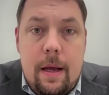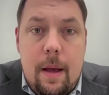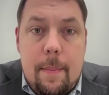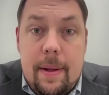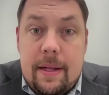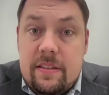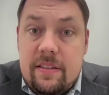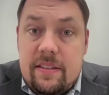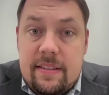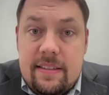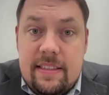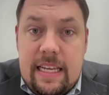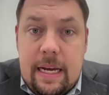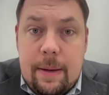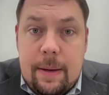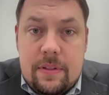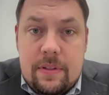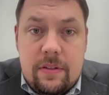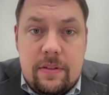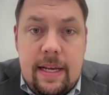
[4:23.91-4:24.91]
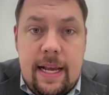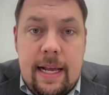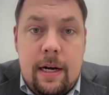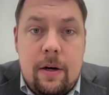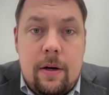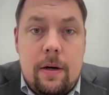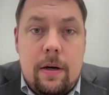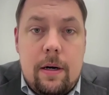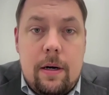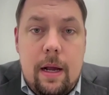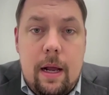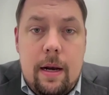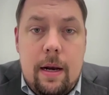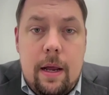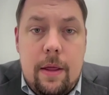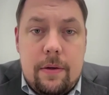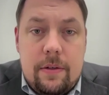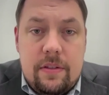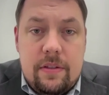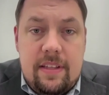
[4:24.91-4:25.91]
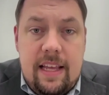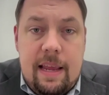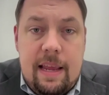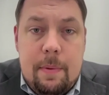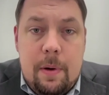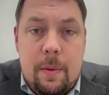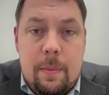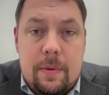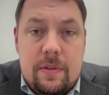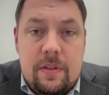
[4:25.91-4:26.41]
About 6 hours later, another statement